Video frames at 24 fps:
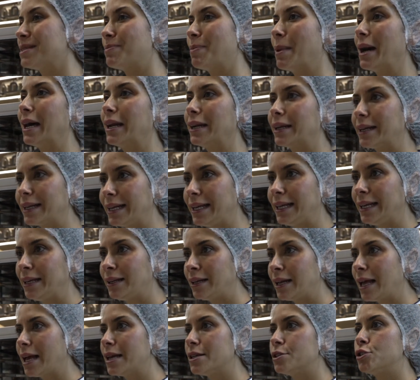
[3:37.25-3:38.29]
spark
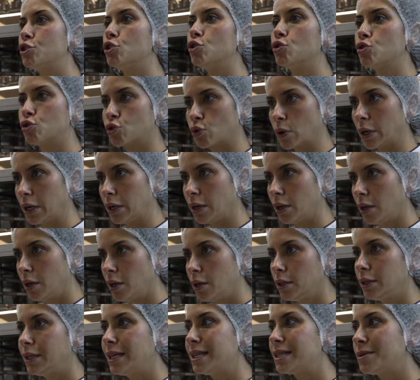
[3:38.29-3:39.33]
clean as usual.
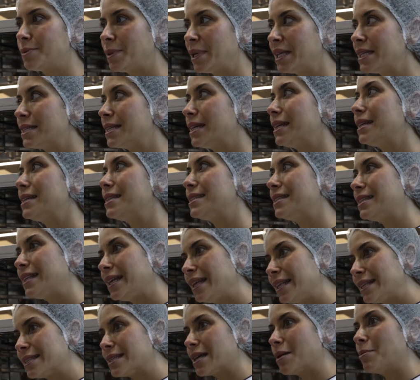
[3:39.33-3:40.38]
This means there is
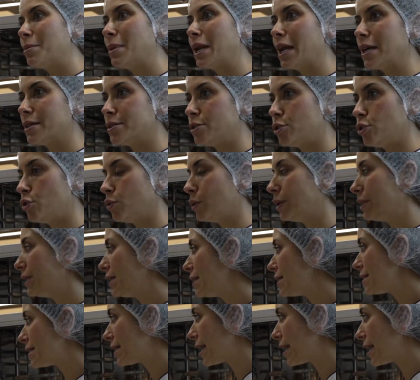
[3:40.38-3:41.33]
still some residue. In this